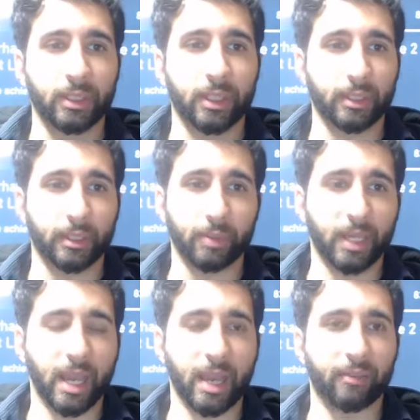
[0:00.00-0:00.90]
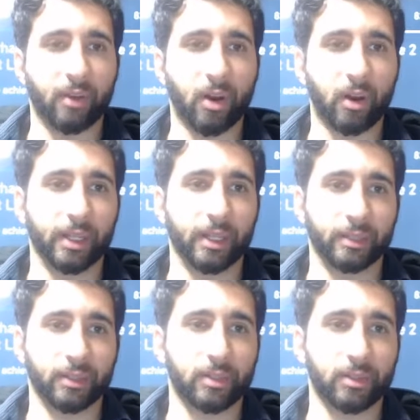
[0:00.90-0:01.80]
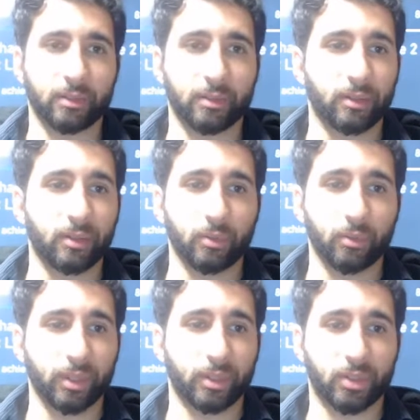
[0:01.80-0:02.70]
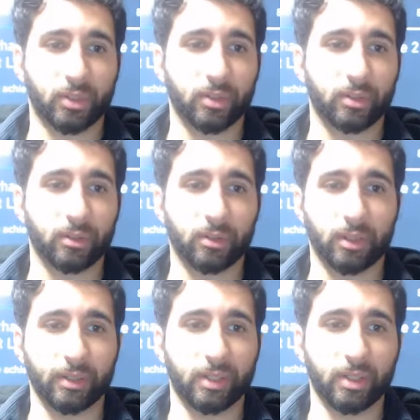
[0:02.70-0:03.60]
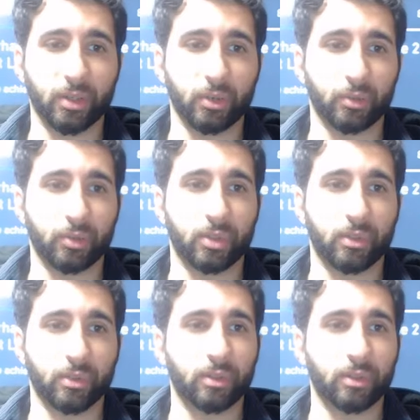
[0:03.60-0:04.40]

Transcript: And then we have audience, which is huge.